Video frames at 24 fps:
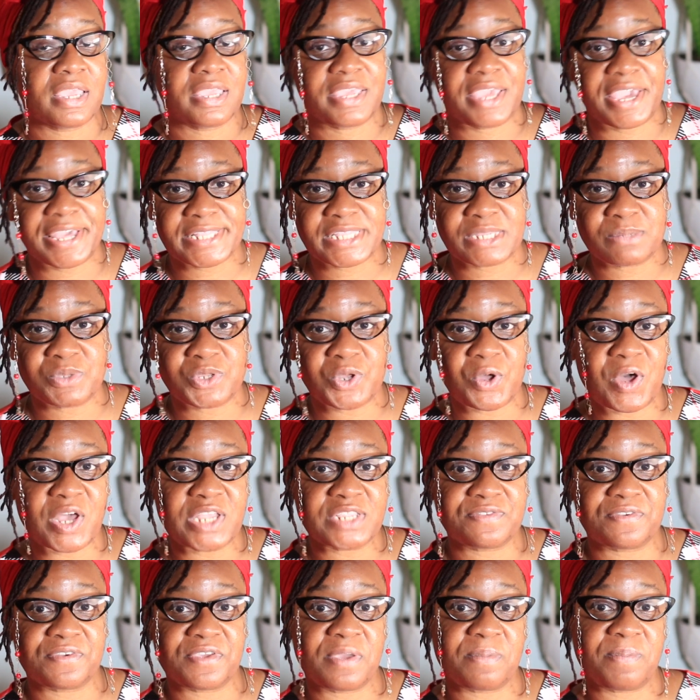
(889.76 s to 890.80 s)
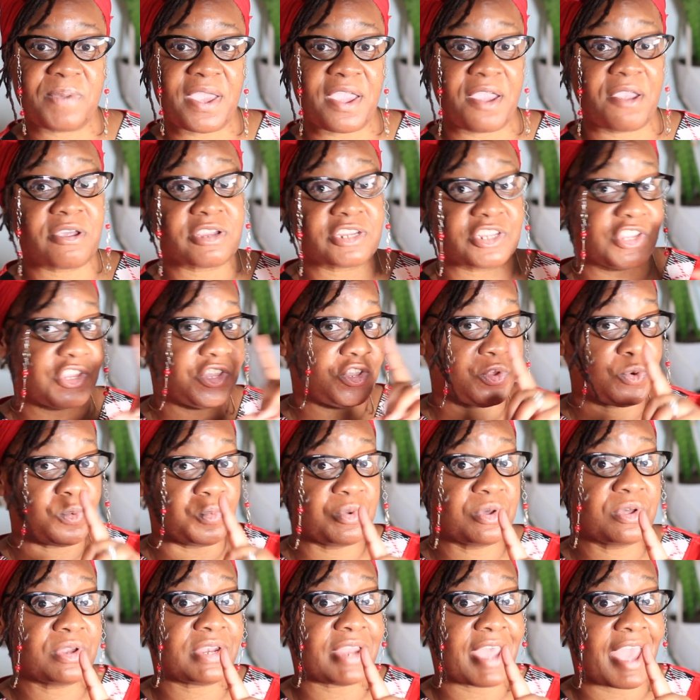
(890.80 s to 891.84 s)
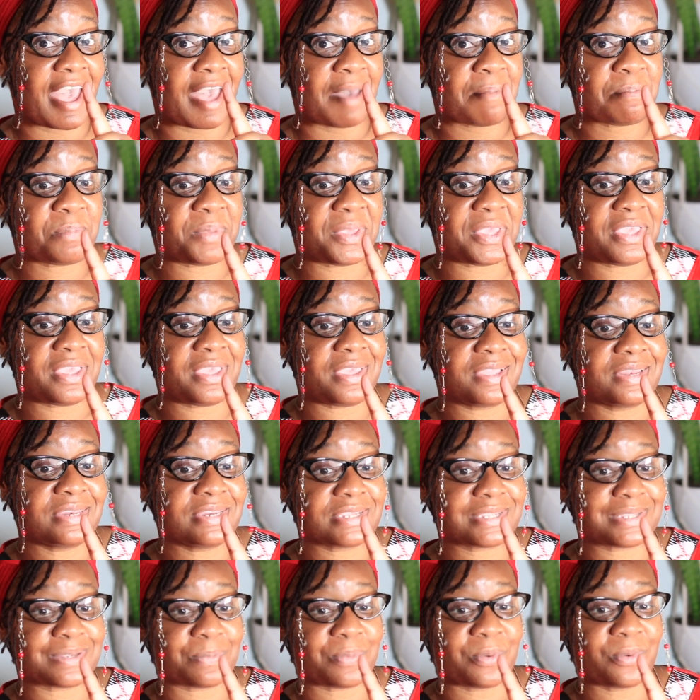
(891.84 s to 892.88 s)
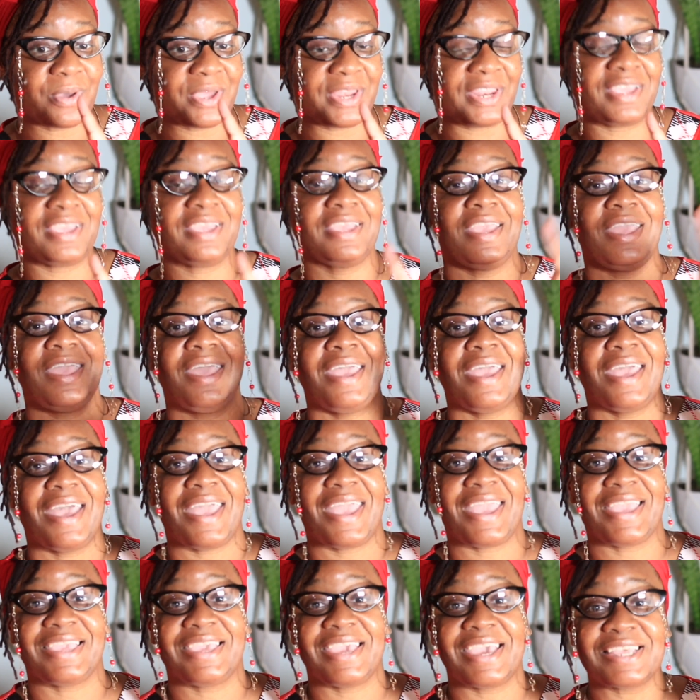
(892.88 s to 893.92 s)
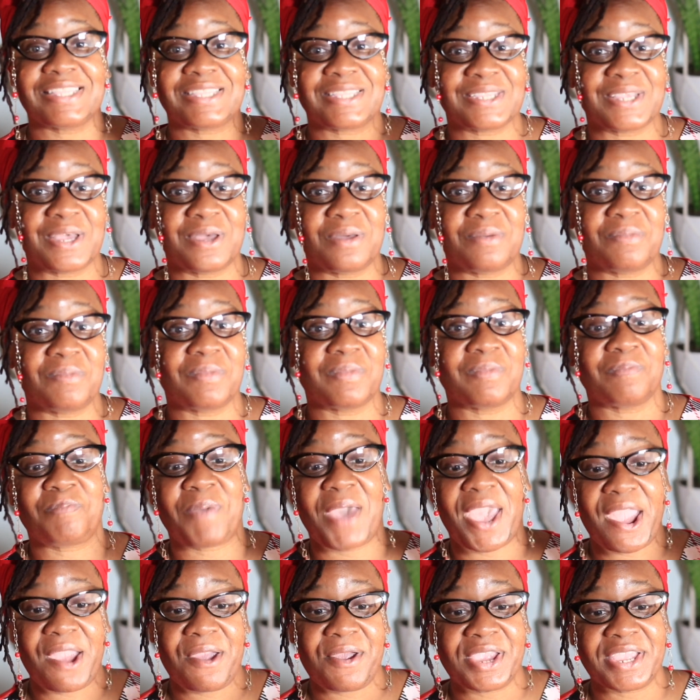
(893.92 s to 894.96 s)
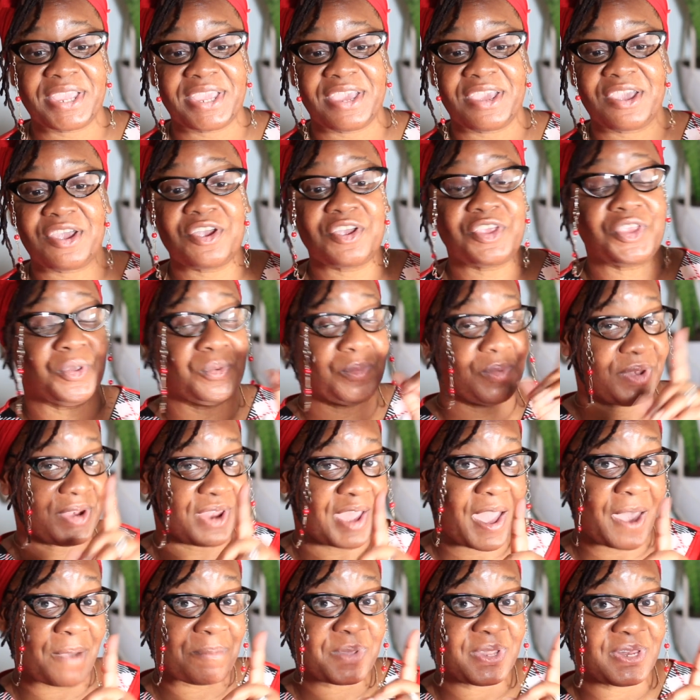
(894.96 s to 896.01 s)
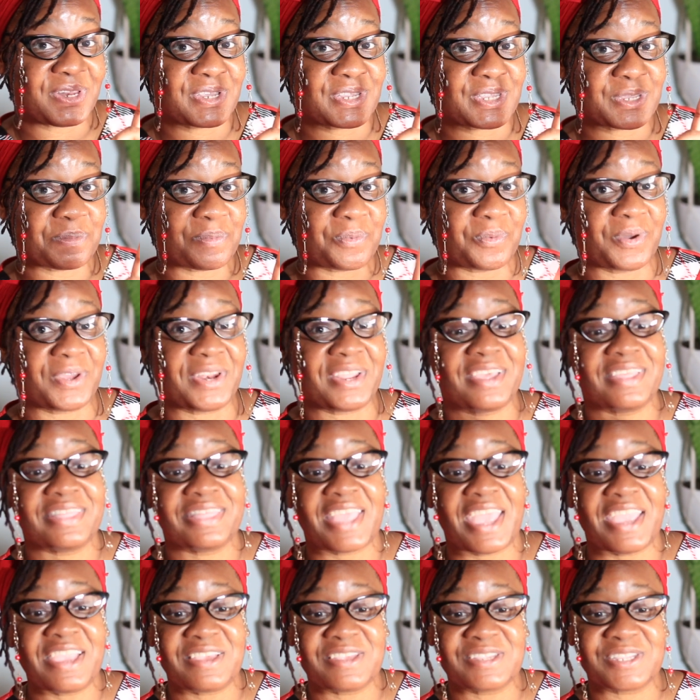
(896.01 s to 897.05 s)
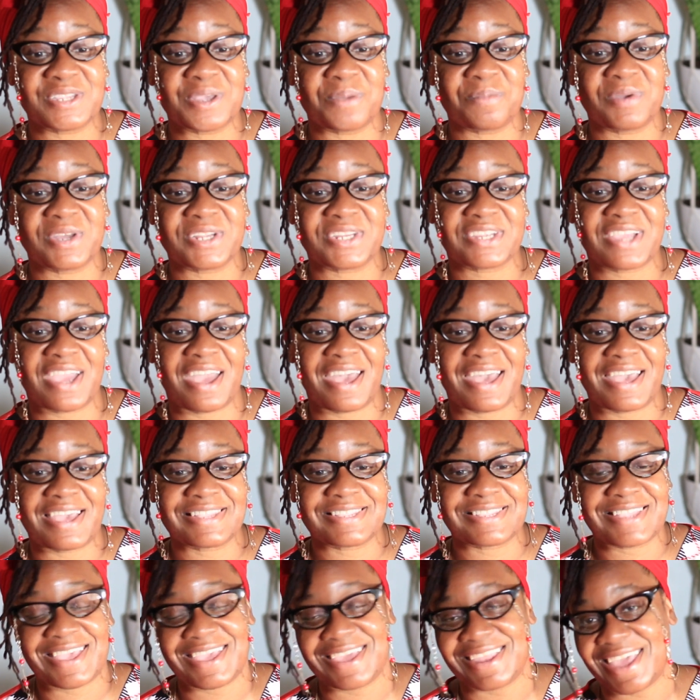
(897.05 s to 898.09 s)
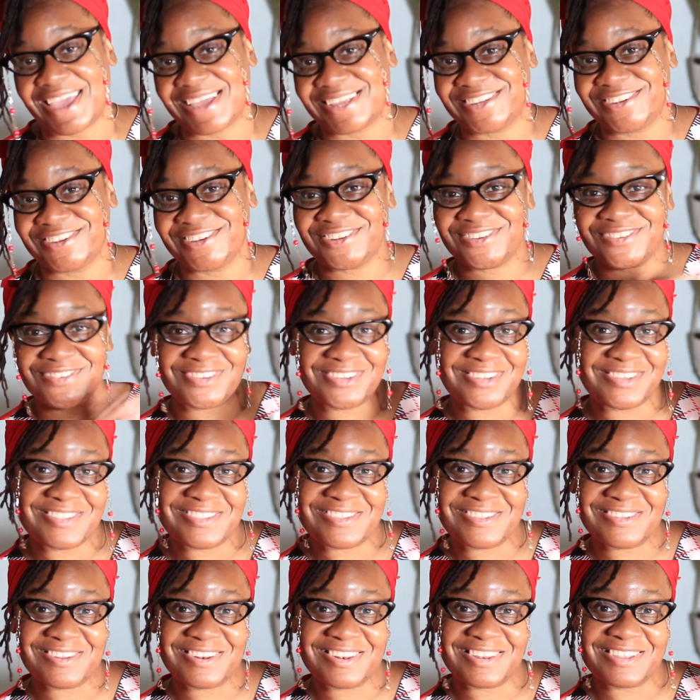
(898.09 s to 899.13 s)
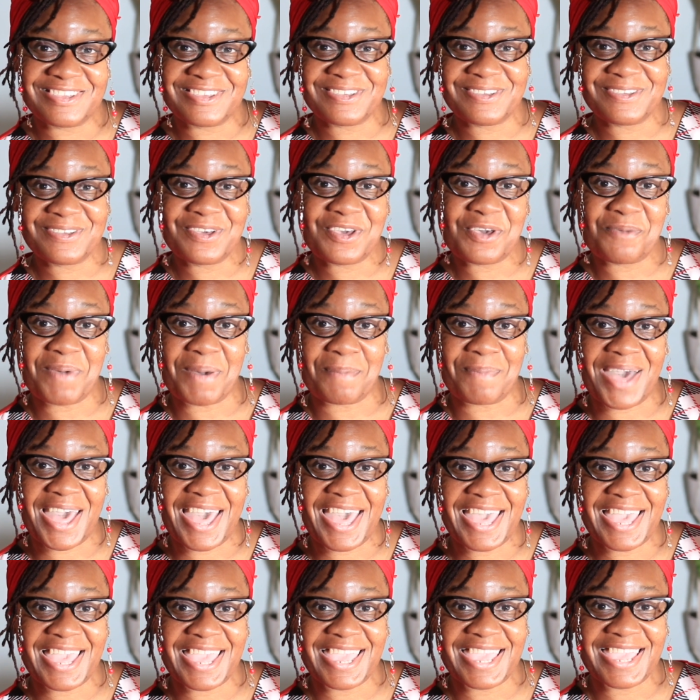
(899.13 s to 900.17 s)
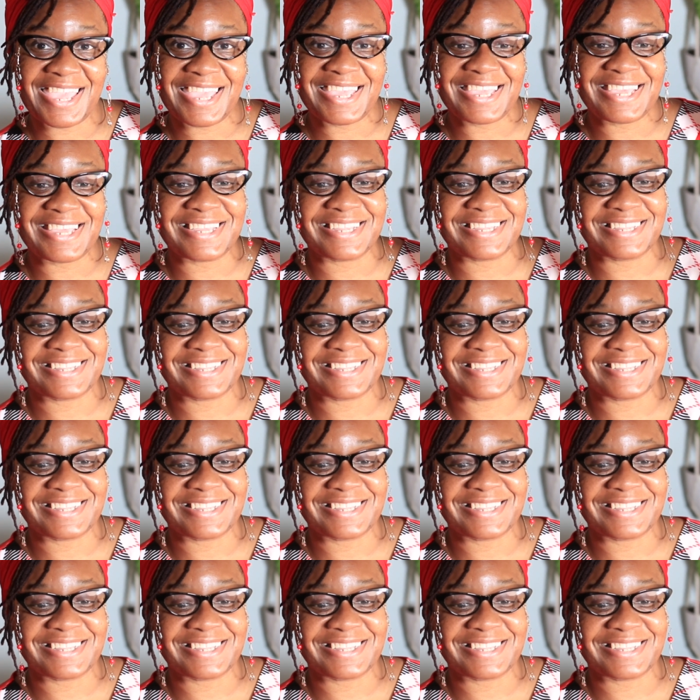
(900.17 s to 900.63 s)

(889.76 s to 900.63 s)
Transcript: Get some toys for your parrot. You will not be disappointed. And get some parrot gear. You will not be disappointed. Thank you so much, guys. And as usual, toodaloo. Bye-bye.